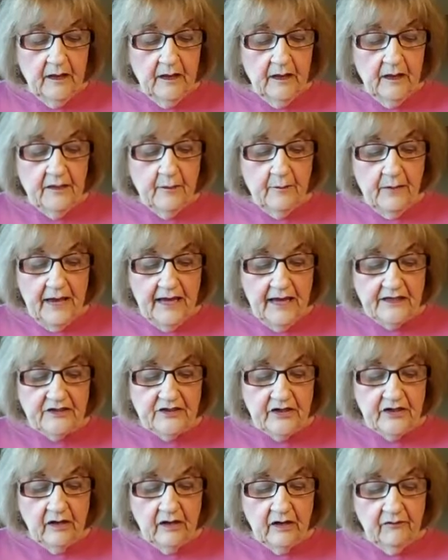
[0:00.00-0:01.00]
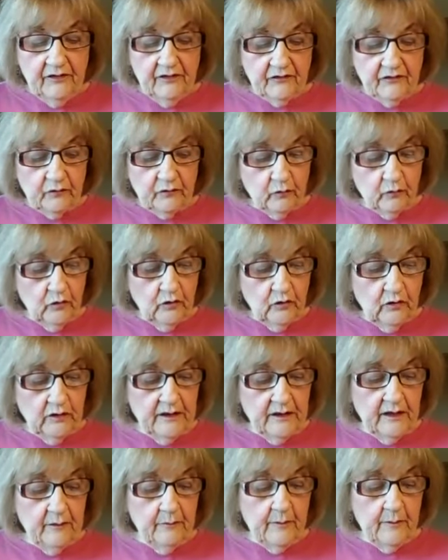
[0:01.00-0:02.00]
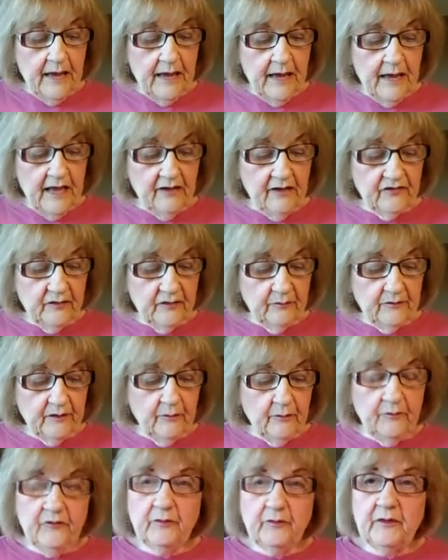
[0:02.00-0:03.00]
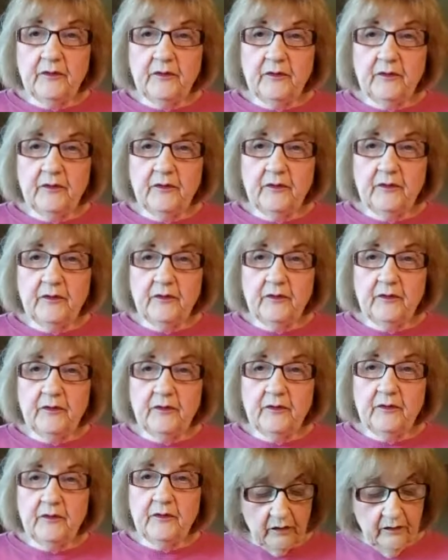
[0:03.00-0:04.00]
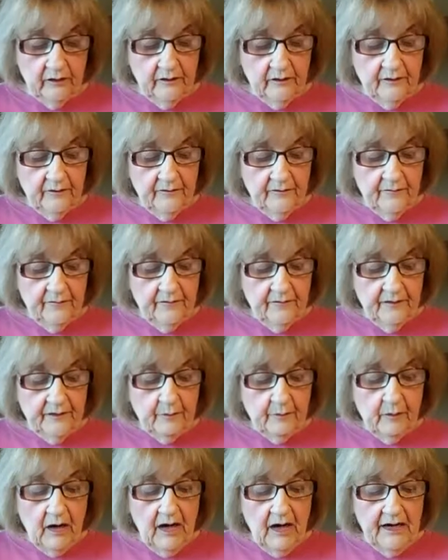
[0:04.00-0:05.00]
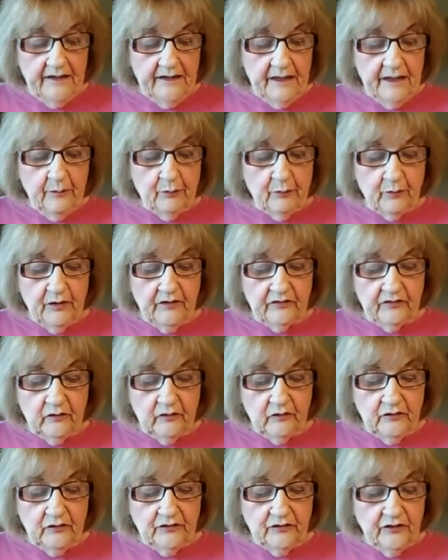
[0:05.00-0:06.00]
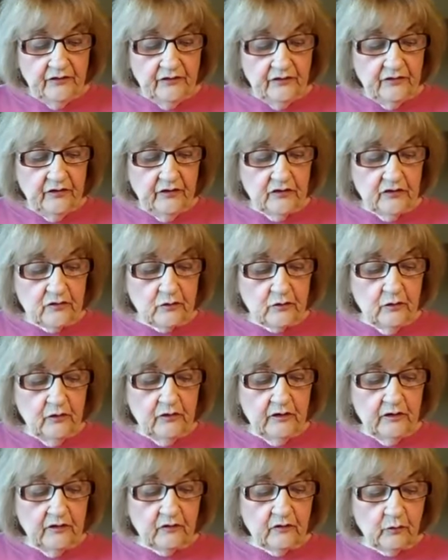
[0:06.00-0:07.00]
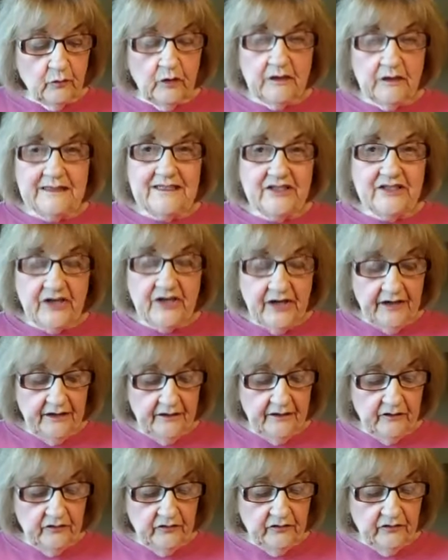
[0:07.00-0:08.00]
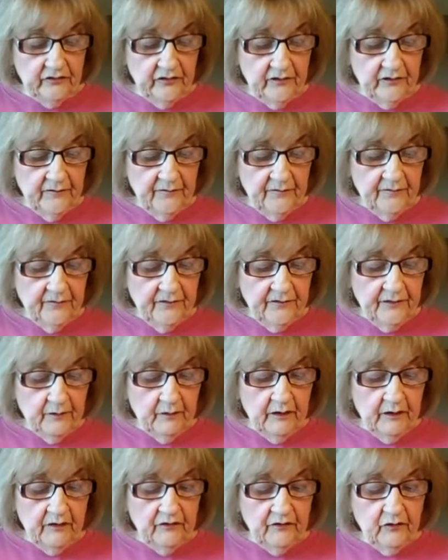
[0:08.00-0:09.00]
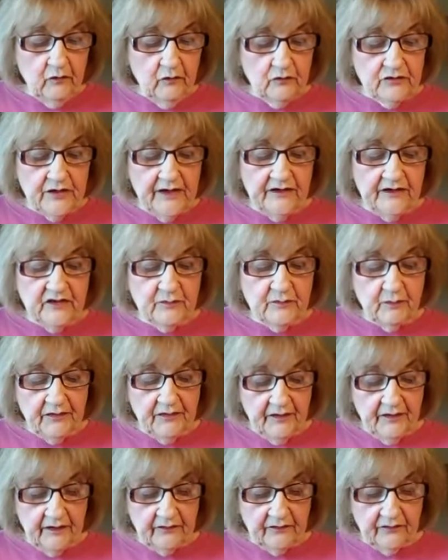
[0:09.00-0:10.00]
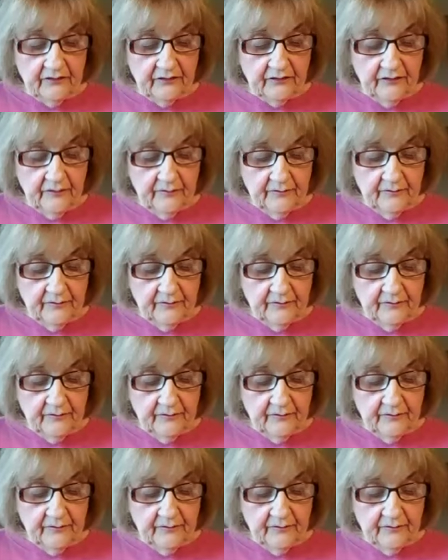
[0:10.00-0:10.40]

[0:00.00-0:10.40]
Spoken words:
The magic of this world can mask symptoms, but not cure. The mind that brings illusions to the truth is really change. There is no change but this.